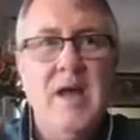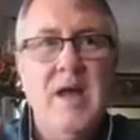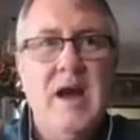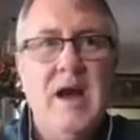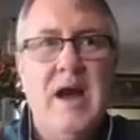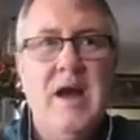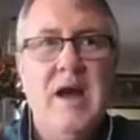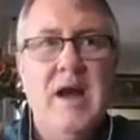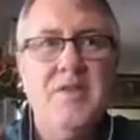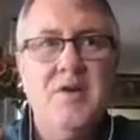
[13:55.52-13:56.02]

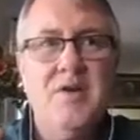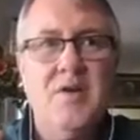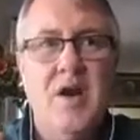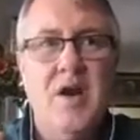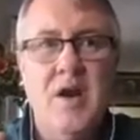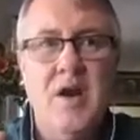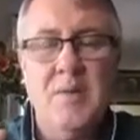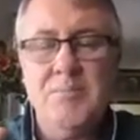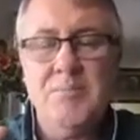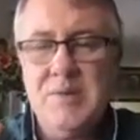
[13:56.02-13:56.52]
either
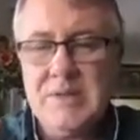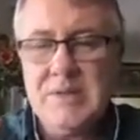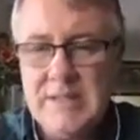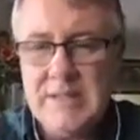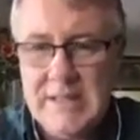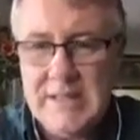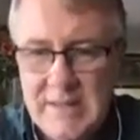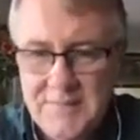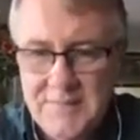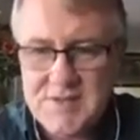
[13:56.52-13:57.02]
our
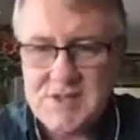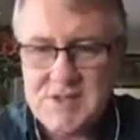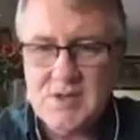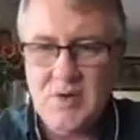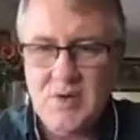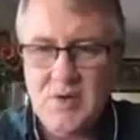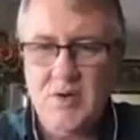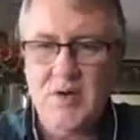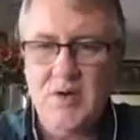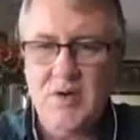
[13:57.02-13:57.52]
beliefs
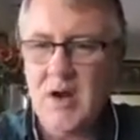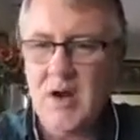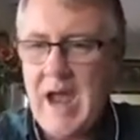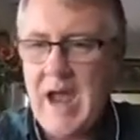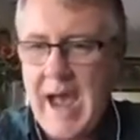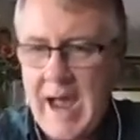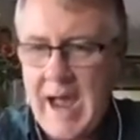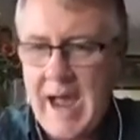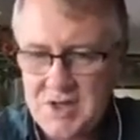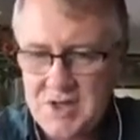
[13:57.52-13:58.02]
or our
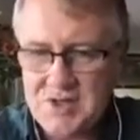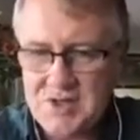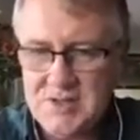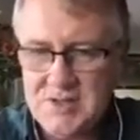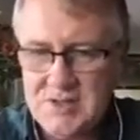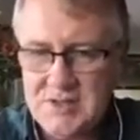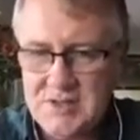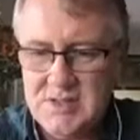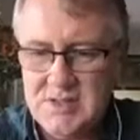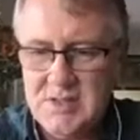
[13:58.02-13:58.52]

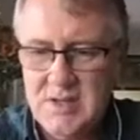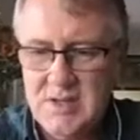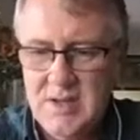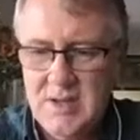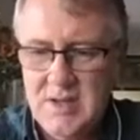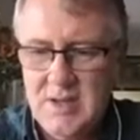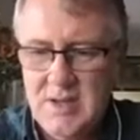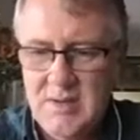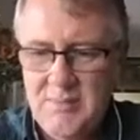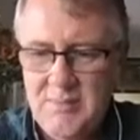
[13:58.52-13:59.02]
actions,
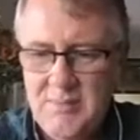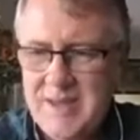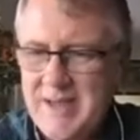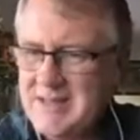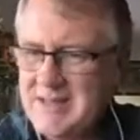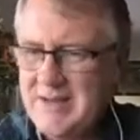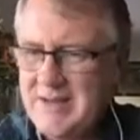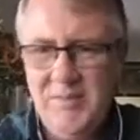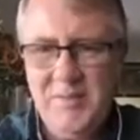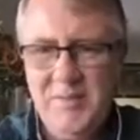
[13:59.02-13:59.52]

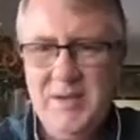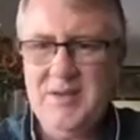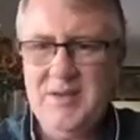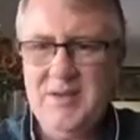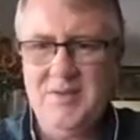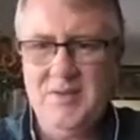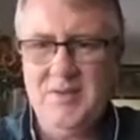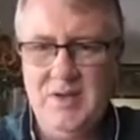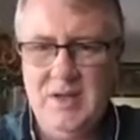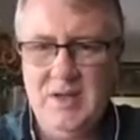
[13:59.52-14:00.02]
because everybody's
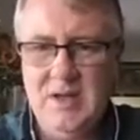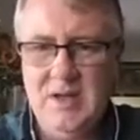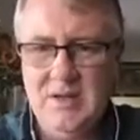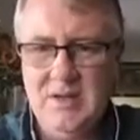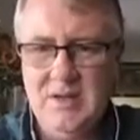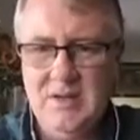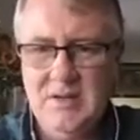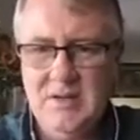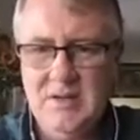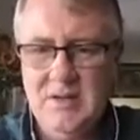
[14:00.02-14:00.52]
doing
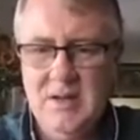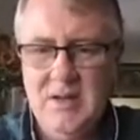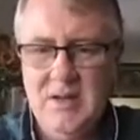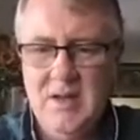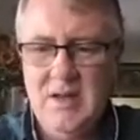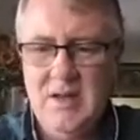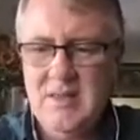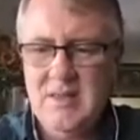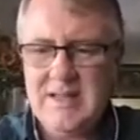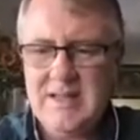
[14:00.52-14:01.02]

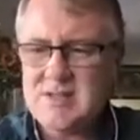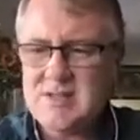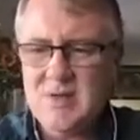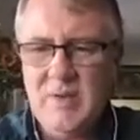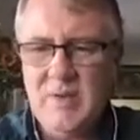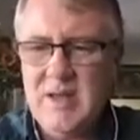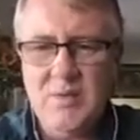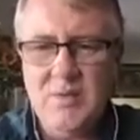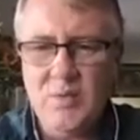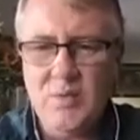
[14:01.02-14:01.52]
it. That's the
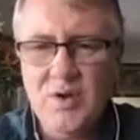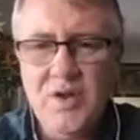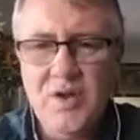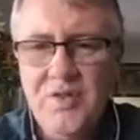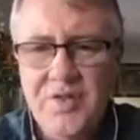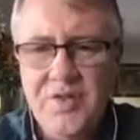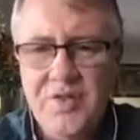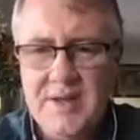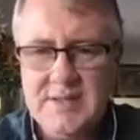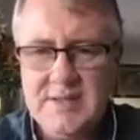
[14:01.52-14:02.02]
way the
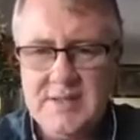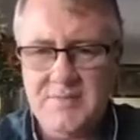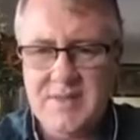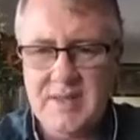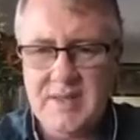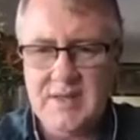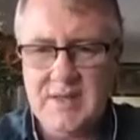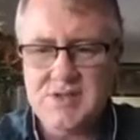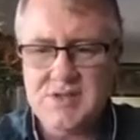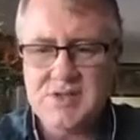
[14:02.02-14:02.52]
world thinks of
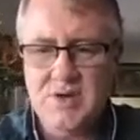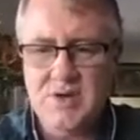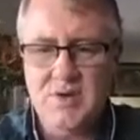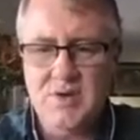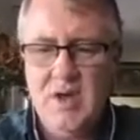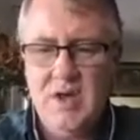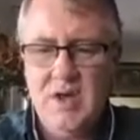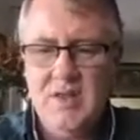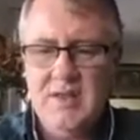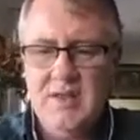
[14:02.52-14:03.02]
things. So
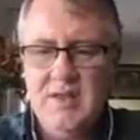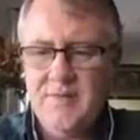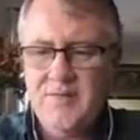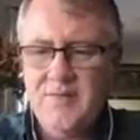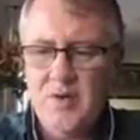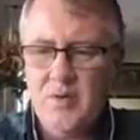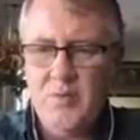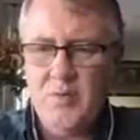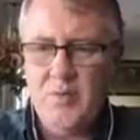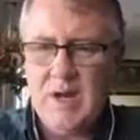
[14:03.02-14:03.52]

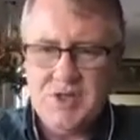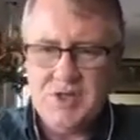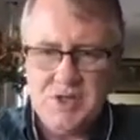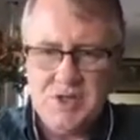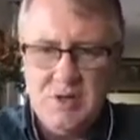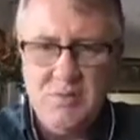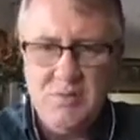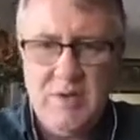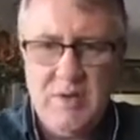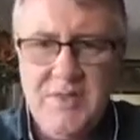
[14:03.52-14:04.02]
therefore, why
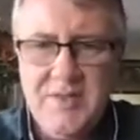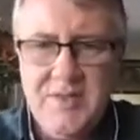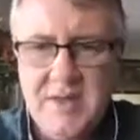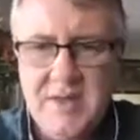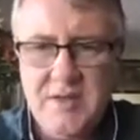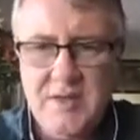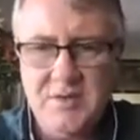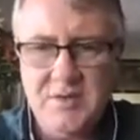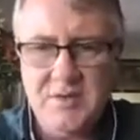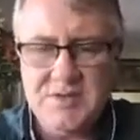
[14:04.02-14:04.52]
shouldn't we think
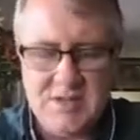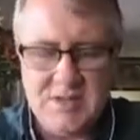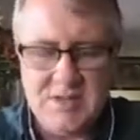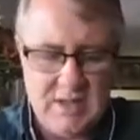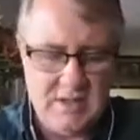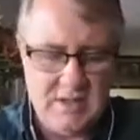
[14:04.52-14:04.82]
of those things?